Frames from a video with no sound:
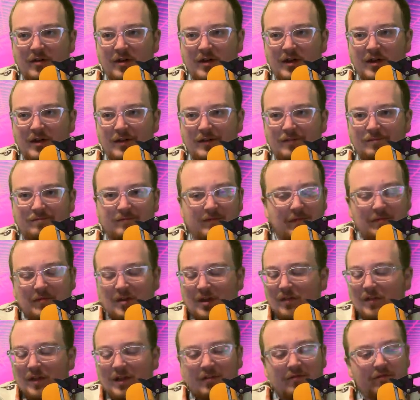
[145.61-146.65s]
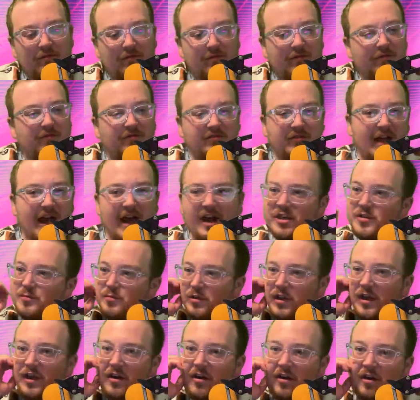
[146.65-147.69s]
Uh, I'm thinking like flash
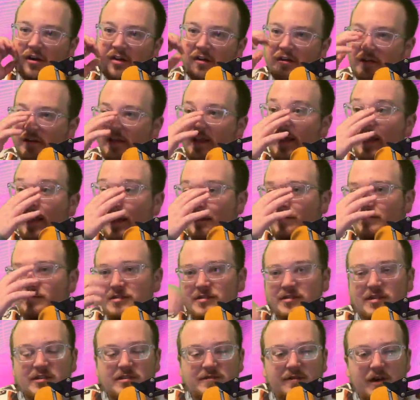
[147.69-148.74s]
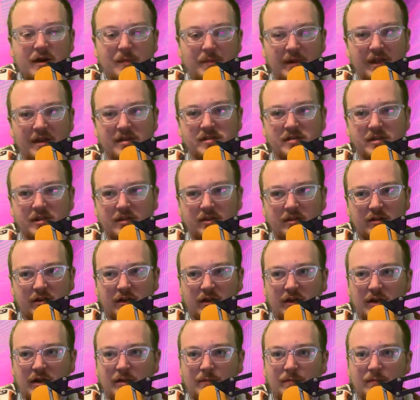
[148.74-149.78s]
player games. It's very basic.
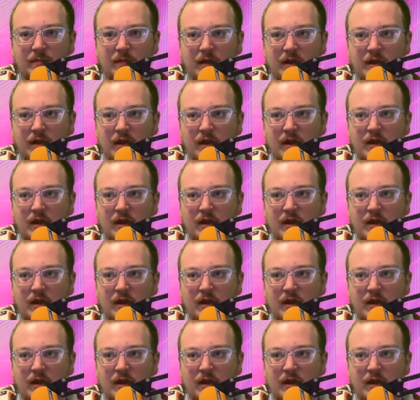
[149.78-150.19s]
Um,